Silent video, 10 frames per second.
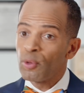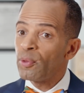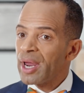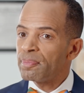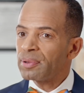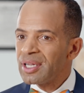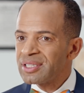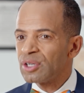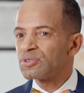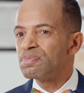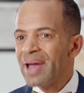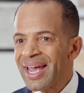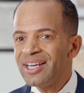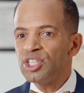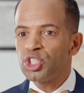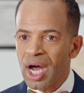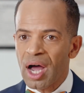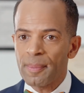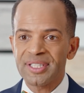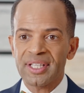Red blood cells' main
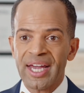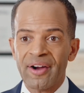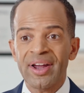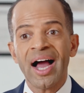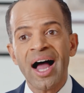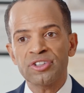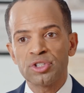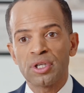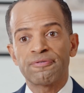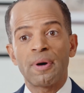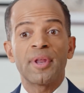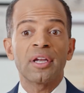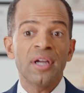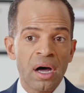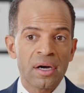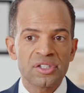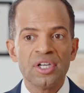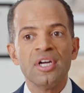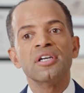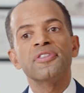job is to carry oxygen from the lungs
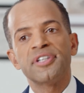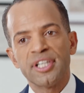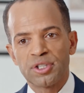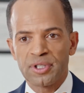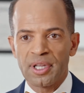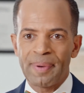to the tissues in